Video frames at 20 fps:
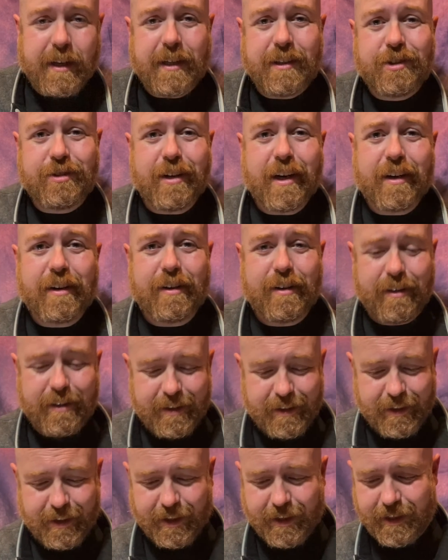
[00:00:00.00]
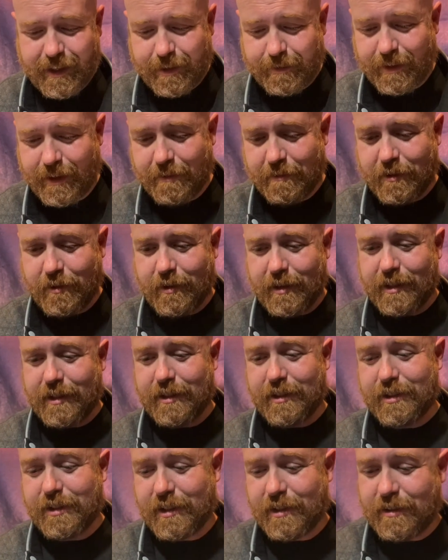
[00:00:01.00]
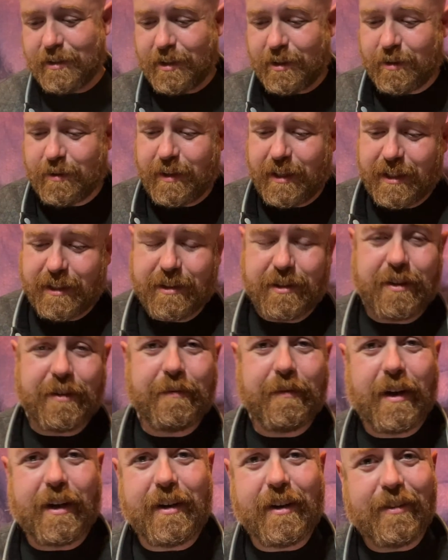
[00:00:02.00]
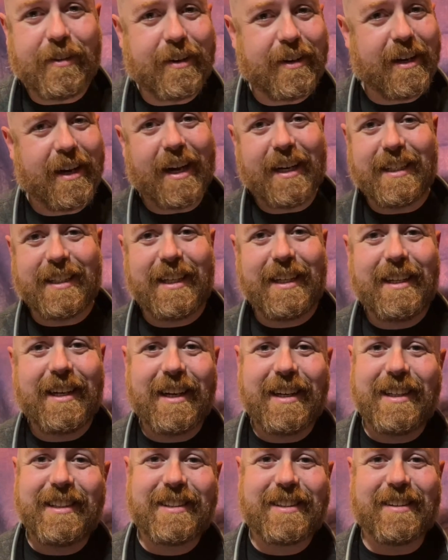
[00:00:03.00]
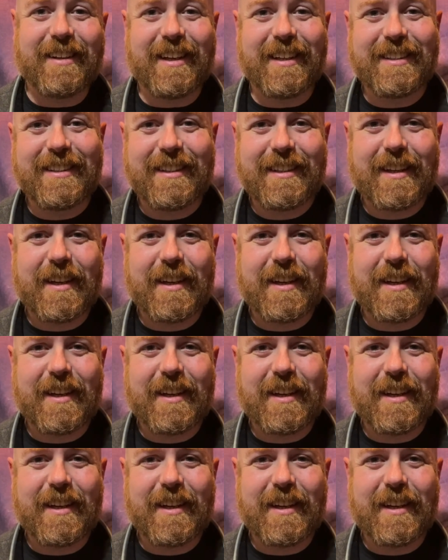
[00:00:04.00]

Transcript: record that I'm going to show you is another 1990s classic.